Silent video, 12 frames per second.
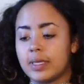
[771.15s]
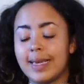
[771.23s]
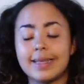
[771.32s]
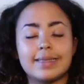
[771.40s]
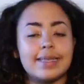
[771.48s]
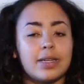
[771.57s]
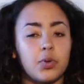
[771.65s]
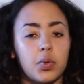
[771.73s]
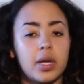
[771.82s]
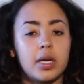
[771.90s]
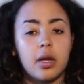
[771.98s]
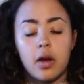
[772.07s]
getting
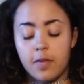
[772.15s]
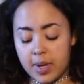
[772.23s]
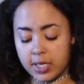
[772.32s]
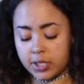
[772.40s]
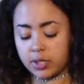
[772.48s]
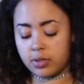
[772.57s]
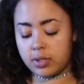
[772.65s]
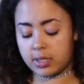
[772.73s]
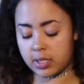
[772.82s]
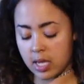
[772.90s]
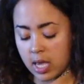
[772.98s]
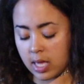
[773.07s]
rid of my
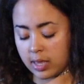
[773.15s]
shirts.